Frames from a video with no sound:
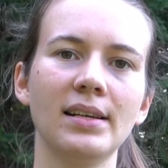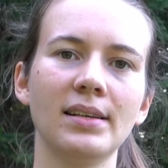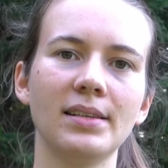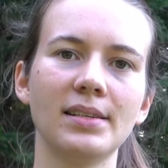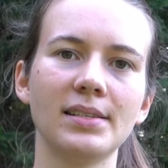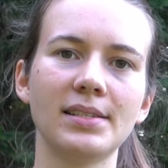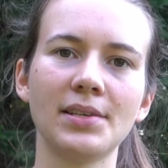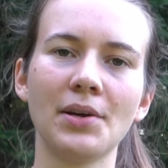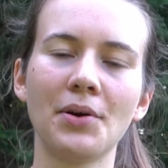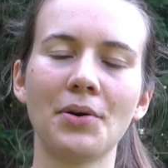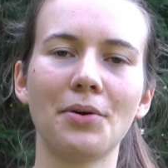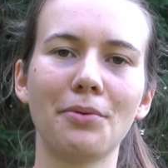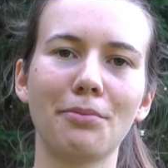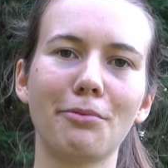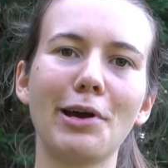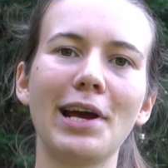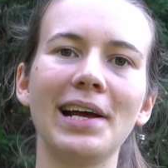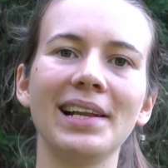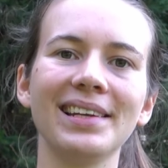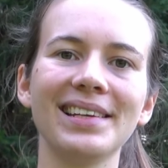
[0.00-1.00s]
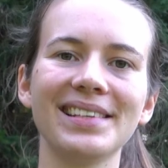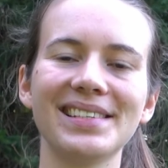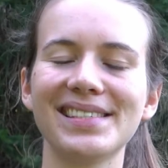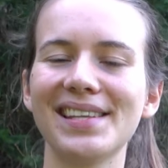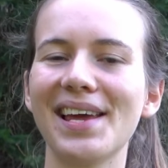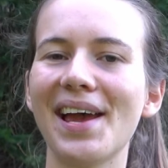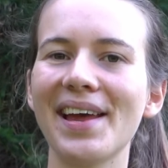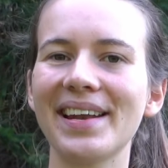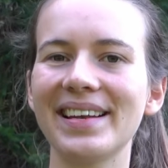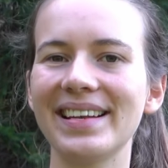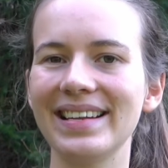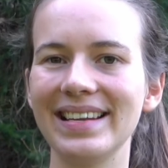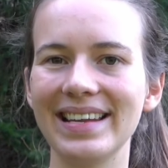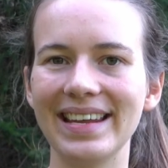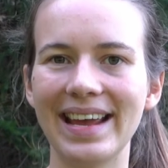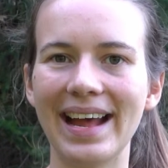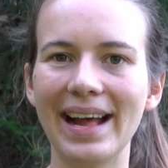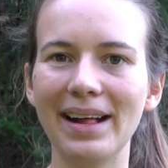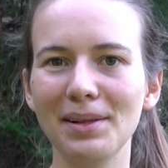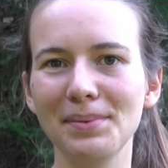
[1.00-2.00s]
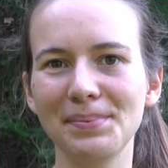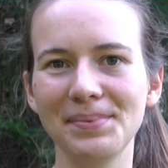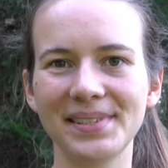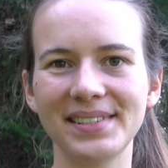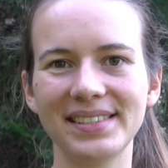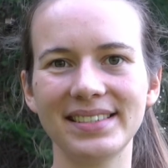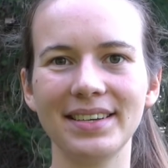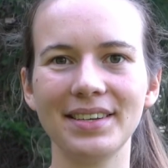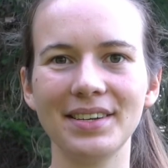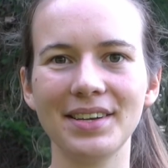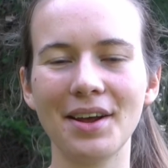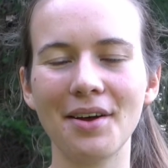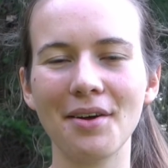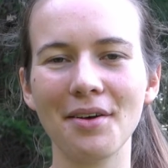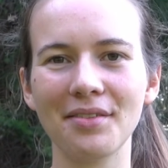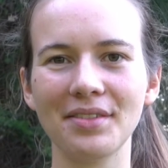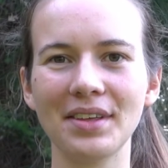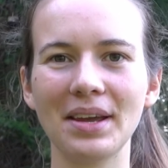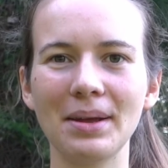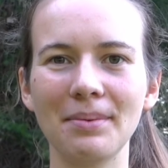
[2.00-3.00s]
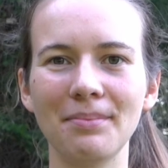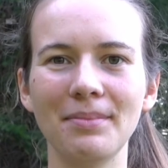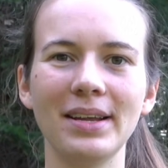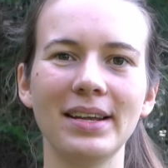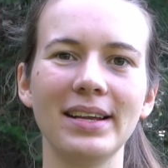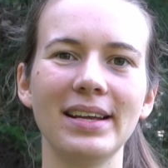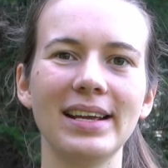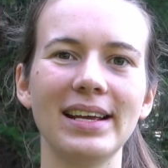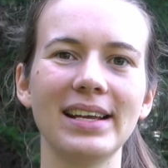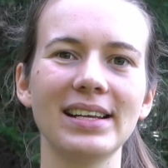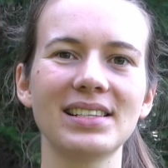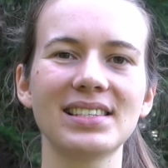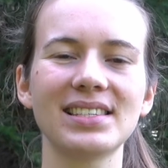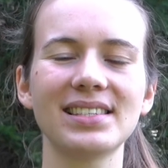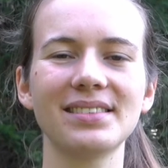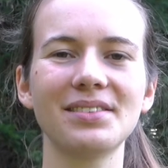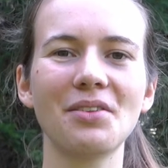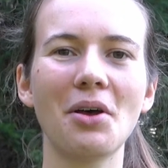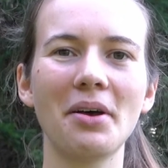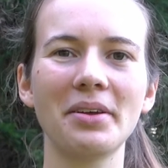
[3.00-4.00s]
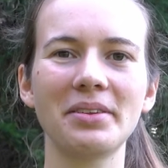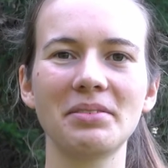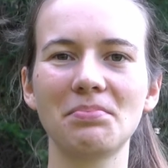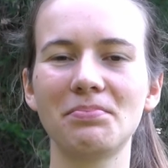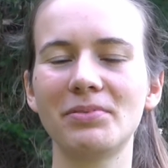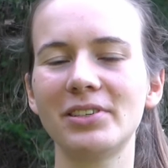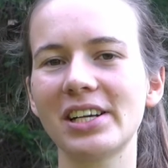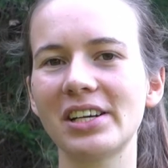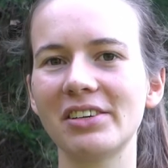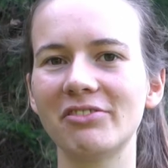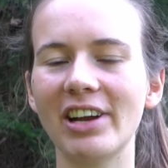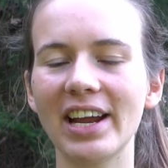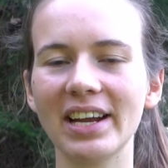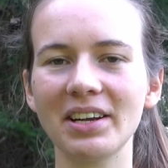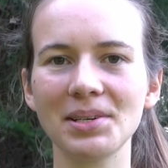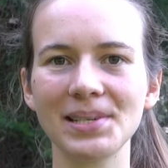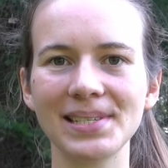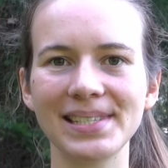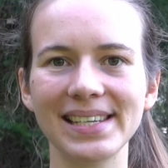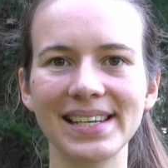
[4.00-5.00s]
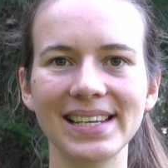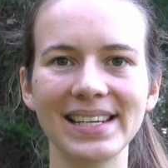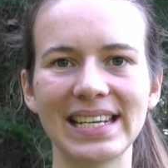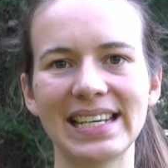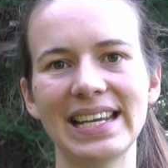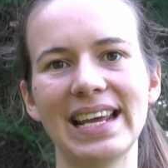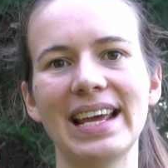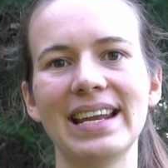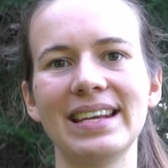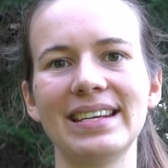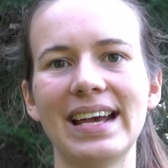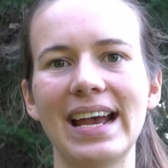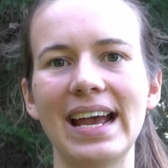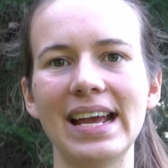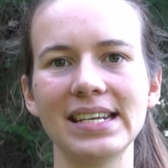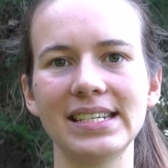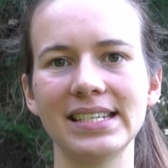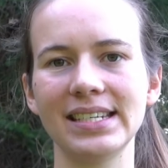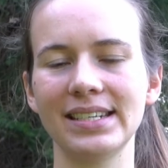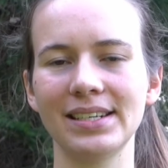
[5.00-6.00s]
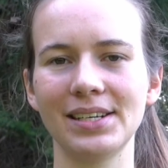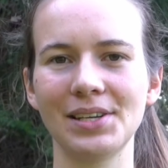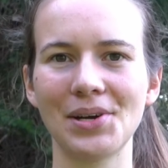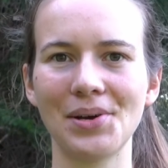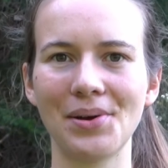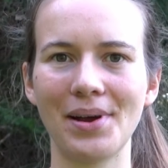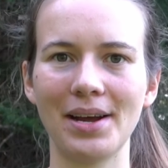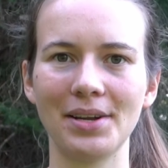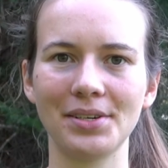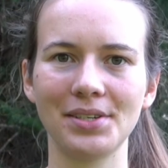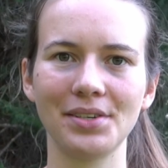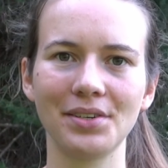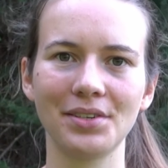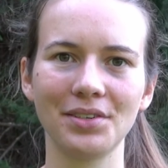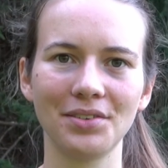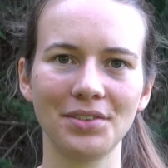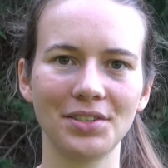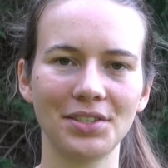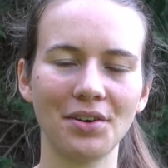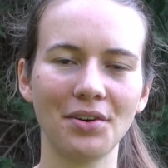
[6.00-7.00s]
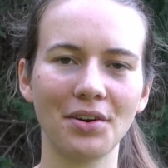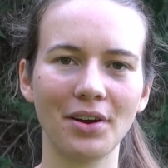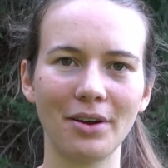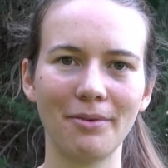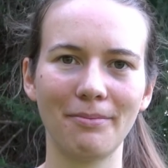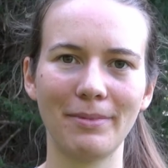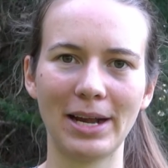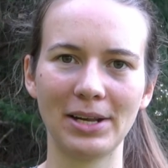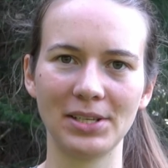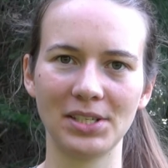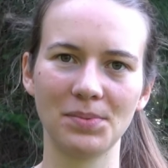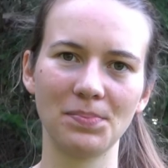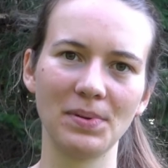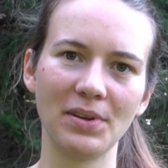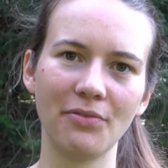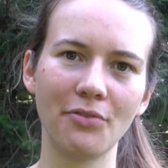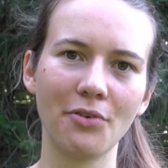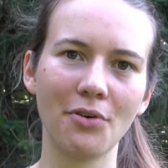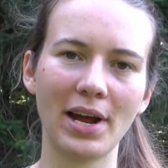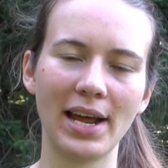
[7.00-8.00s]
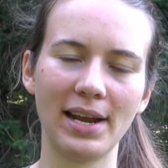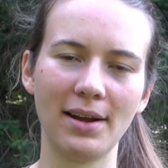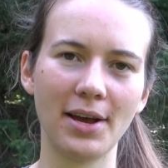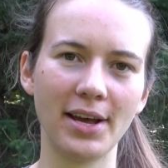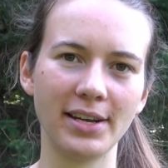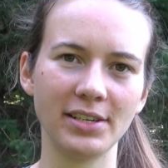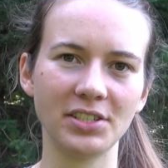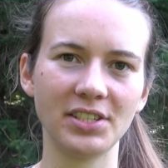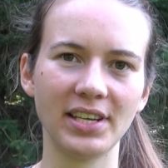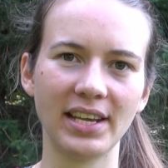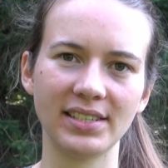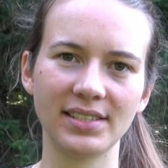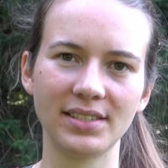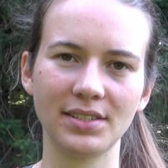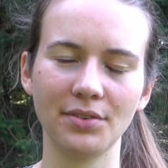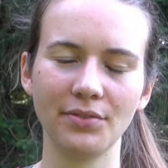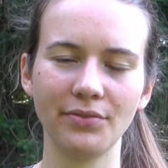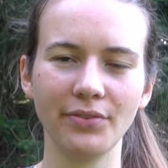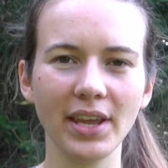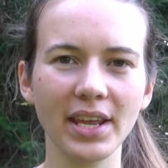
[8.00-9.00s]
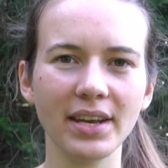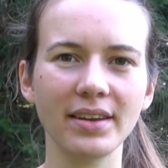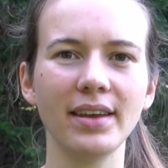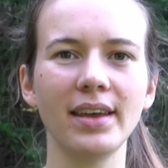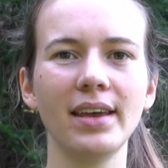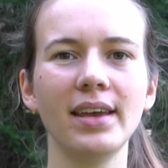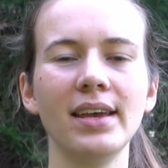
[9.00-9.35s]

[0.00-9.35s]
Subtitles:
So while it certainly helps to know them, it's not a prerequisite, and I didn't know how to do chongo mounts before I learned chest to feet.